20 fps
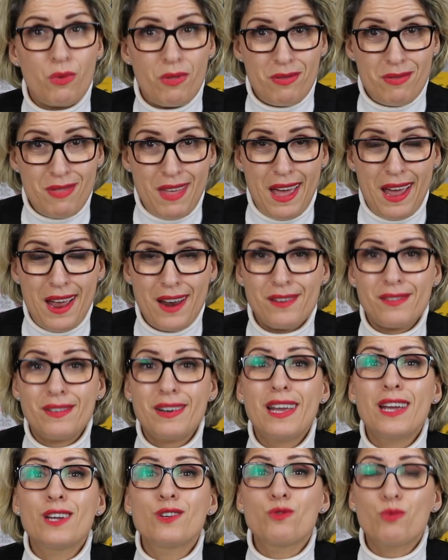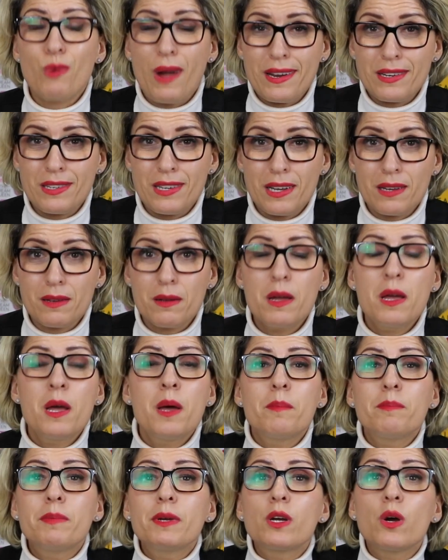there in writing,
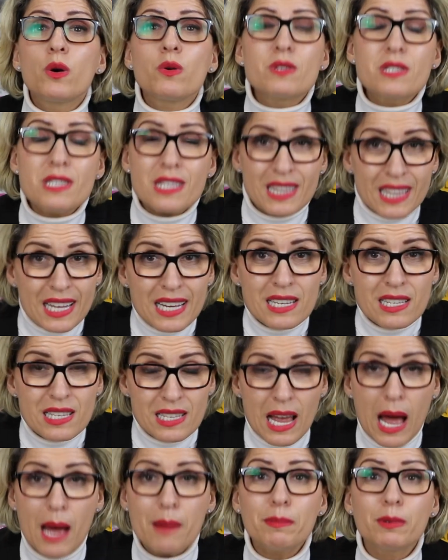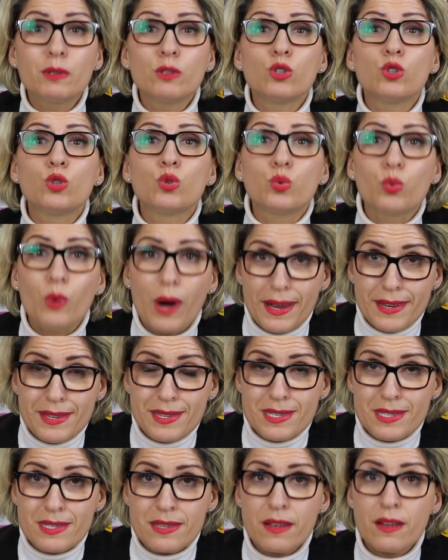because things happen
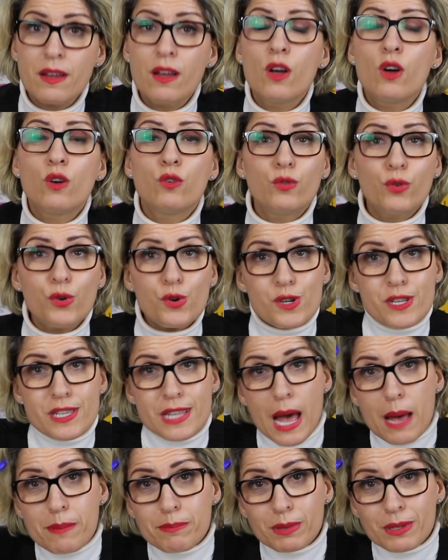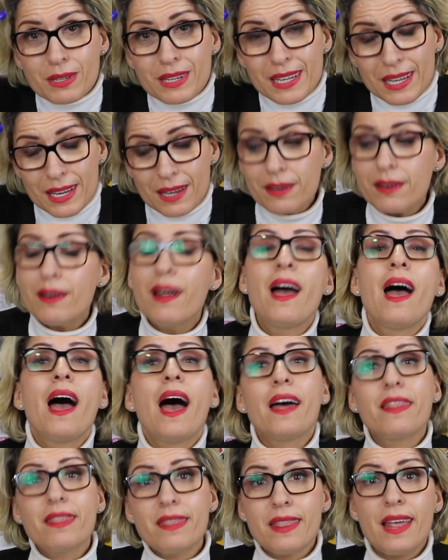twice. First happen here
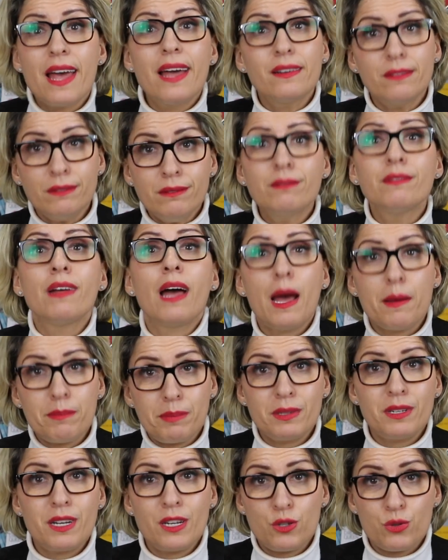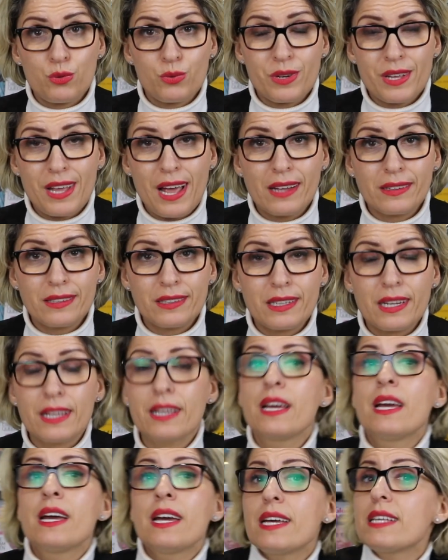and then happen into reality.
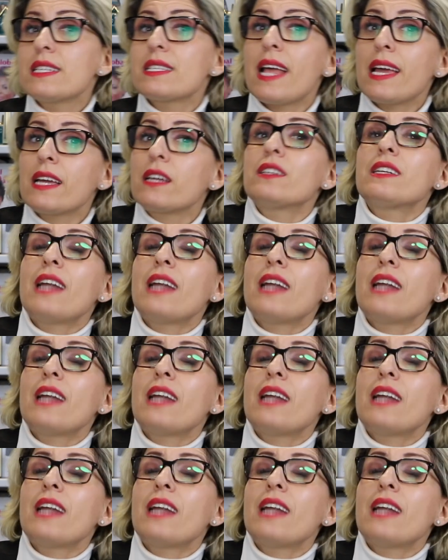It's like an